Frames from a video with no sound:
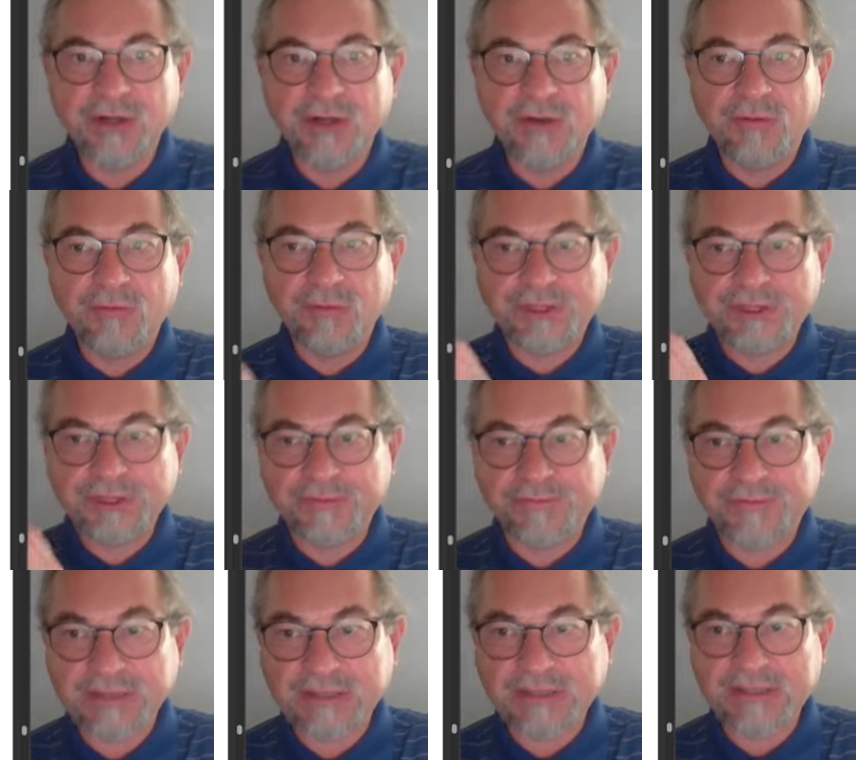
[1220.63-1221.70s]
which
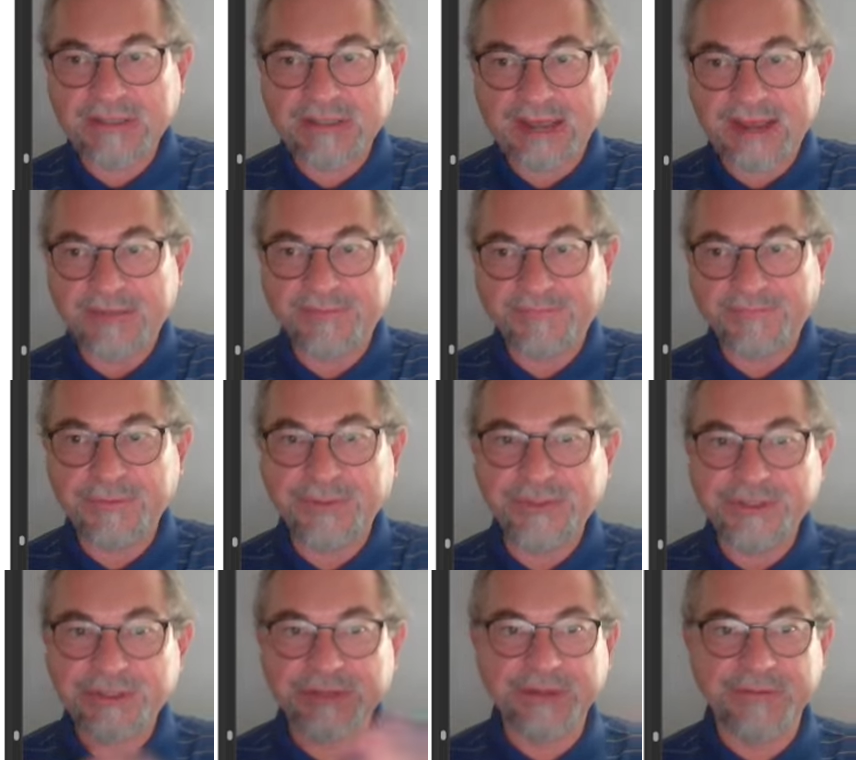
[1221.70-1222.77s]
evicts F, which
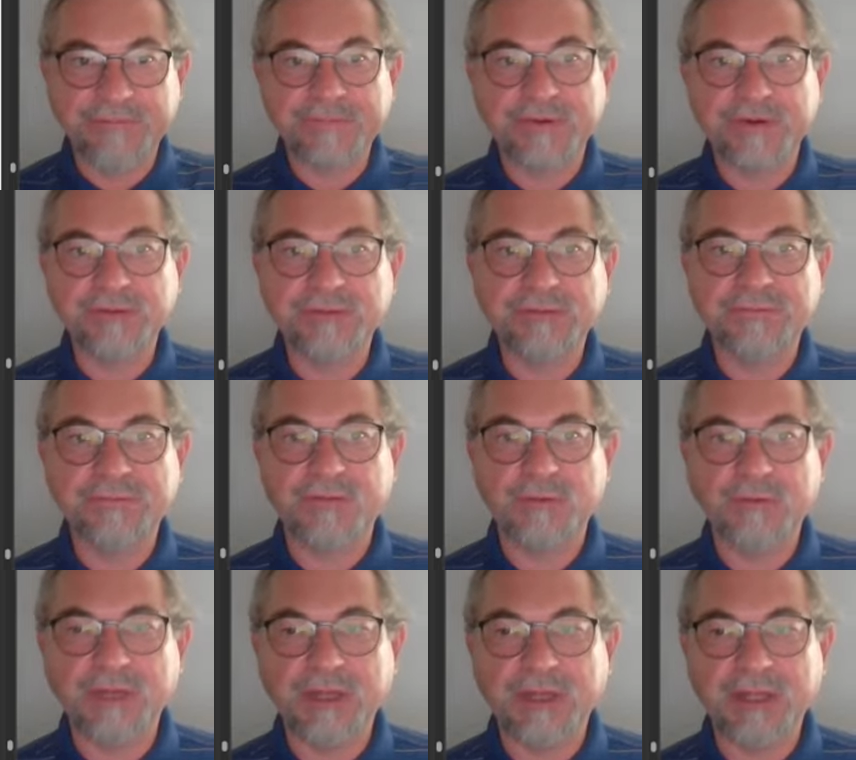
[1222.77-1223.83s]
is different
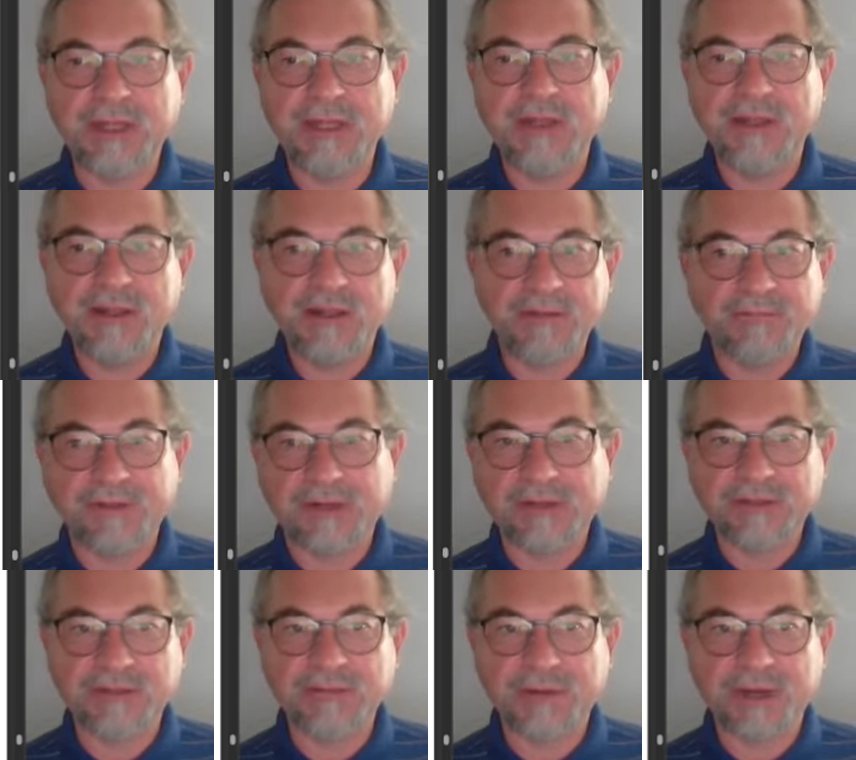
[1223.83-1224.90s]
from E,
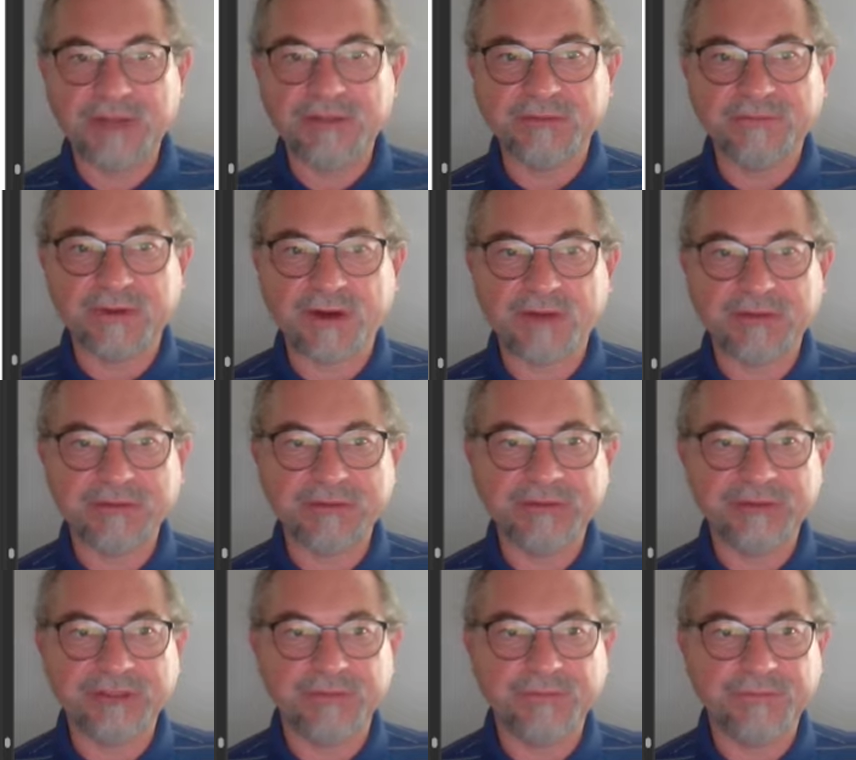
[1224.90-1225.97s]
evicted by the
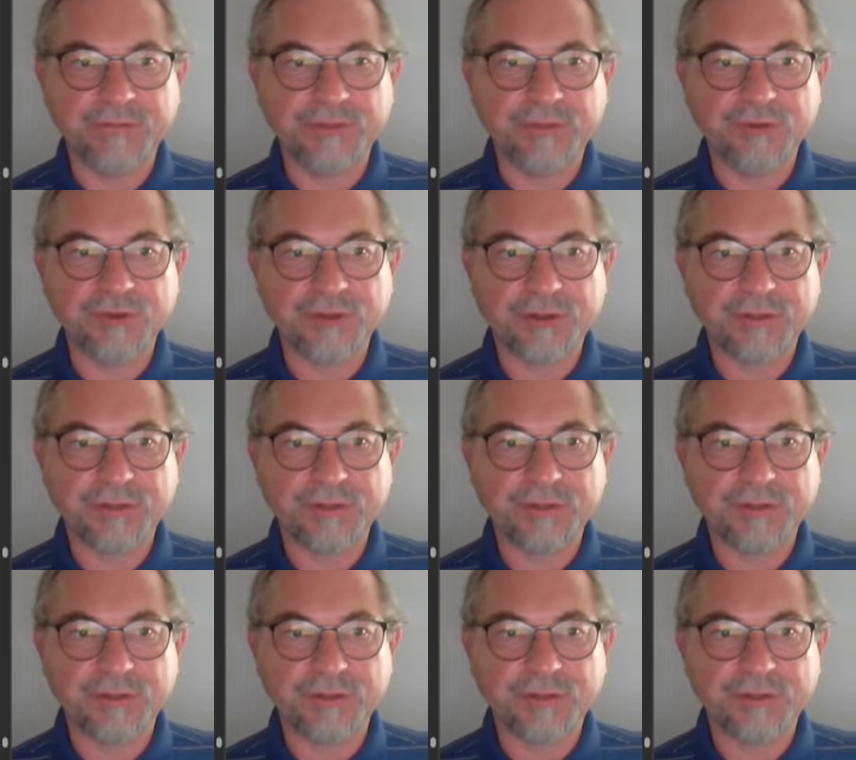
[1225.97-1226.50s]
farthest in future.